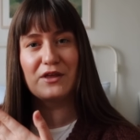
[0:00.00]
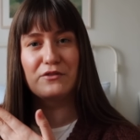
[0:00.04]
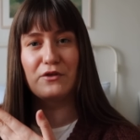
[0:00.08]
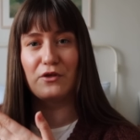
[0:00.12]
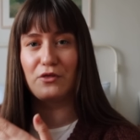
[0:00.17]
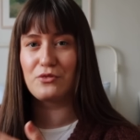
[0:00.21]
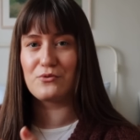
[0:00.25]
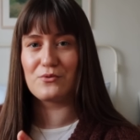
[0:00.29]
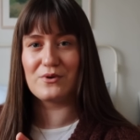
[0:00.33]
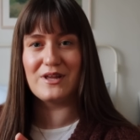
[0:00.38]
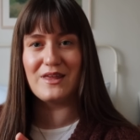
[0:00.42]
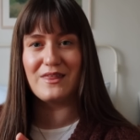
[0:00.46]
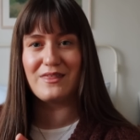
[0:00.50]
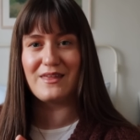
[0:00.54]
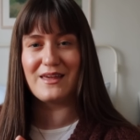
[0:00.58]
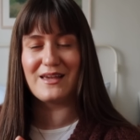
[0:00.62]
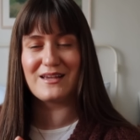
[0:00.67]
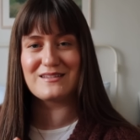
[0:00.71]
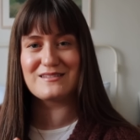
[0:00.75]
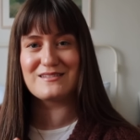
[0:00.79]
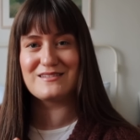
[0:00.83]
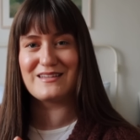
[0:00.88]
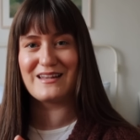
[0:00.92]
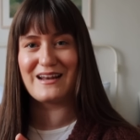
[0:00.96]
the three
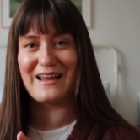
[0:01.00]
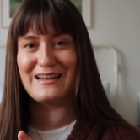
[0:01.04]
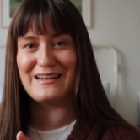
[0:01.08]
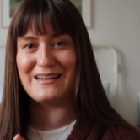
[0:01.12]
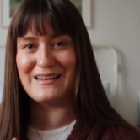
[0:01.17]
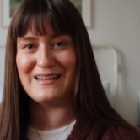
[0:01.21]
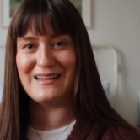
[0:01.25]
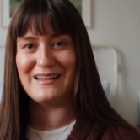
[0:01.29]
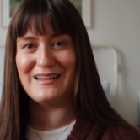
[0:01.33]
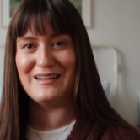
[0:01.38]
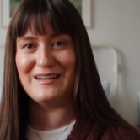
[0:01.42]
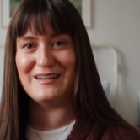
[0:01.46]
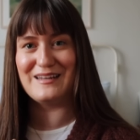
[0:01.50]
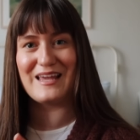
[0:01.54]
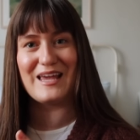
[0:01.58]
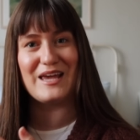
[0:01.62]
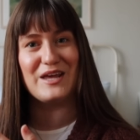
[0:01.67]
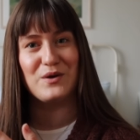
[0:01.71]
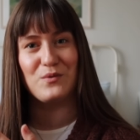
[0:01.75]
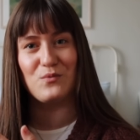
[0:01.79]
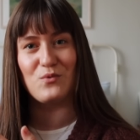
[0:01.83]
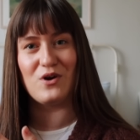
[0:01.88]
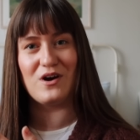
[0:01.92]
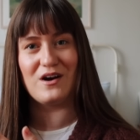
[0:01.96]
things that I need
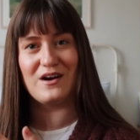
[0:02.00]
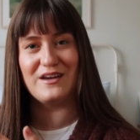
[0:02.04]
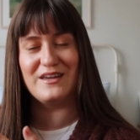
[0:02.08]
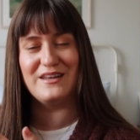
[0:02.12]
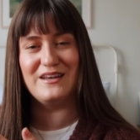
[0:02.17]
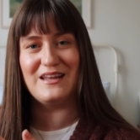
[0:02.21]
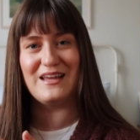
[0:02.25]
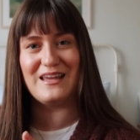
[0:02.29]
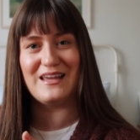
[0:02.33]
in one